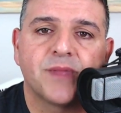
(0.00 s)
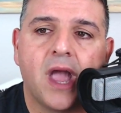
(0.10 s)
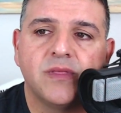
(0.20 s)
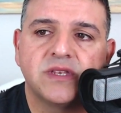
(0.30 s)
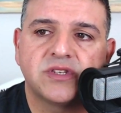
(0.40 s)

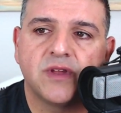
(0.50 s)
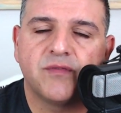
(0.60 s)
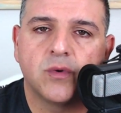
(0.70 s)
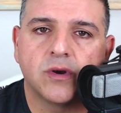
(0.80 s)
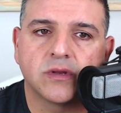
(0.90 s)
How this
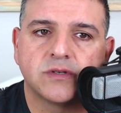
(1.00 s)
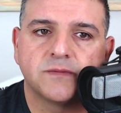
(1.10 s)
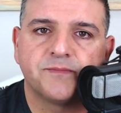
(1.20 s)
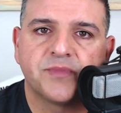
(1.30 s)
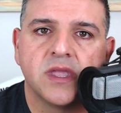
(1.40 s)
stuff works.
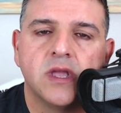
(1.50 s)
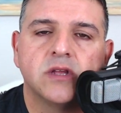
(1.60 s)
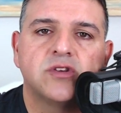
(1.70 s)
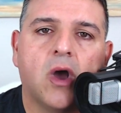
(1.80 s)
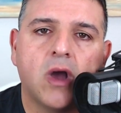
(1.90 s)

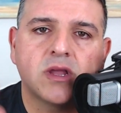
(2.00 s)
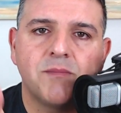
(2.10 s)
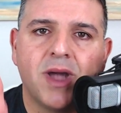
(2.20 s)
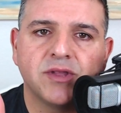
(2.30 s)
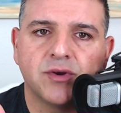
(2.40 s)
Talk
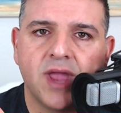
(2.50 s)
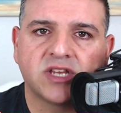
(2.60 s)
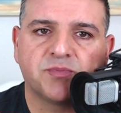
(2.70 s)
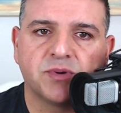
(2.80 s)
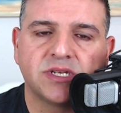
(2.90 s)
about your
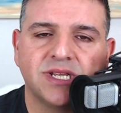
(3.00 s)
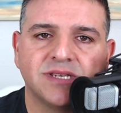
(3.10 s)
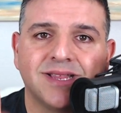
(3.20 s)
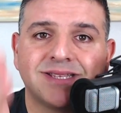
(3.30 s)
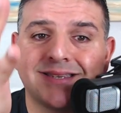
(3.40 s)

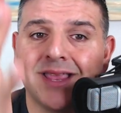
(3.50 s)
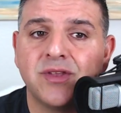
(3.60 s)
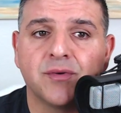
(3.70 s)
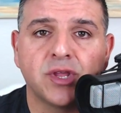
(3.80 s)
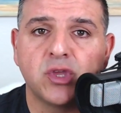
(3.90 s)
expertise. Let's say
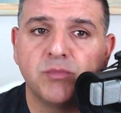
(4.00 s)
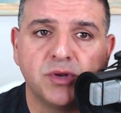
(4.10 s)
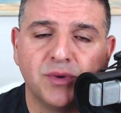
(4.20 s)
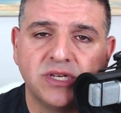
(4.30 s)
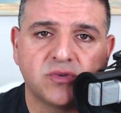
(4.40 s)
you're a
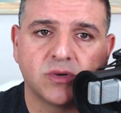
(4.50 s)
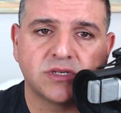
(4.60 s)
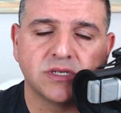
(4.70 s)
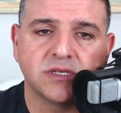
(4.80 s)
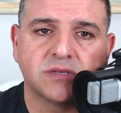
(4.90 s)
human
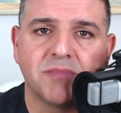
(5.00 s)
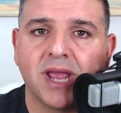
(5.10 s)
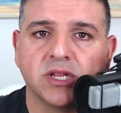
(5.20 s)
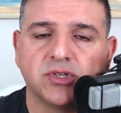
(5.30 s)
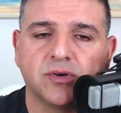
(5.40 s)
resources
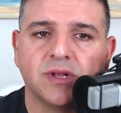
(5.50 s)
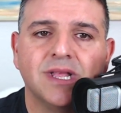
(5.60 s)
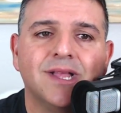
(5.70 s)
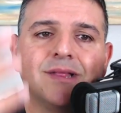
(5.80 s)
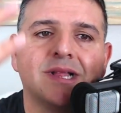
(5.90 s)
manager.
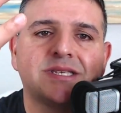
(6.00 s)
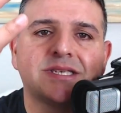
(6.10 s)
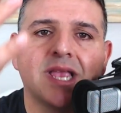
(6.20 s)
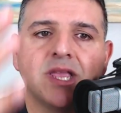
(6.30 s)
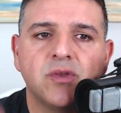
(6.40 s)
Let's
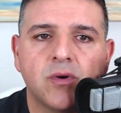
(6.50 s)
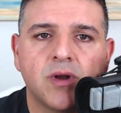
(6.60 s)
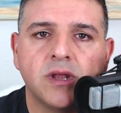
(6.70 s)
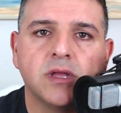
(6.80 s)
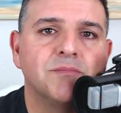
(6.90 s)
say you're
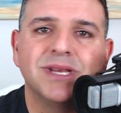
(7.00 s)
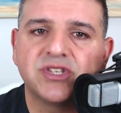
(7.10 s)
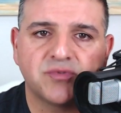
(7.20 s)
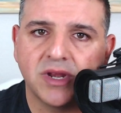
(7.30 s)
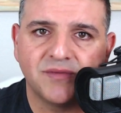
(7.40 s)
an
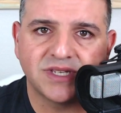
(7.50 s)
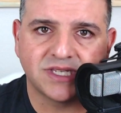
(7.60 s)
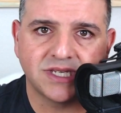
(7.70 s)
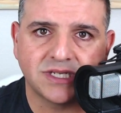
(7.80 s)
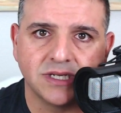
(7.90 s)
administrative
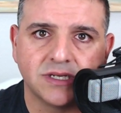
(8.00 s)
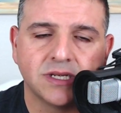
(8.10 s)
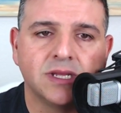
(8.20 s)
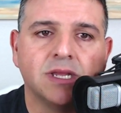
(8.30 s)
assistant.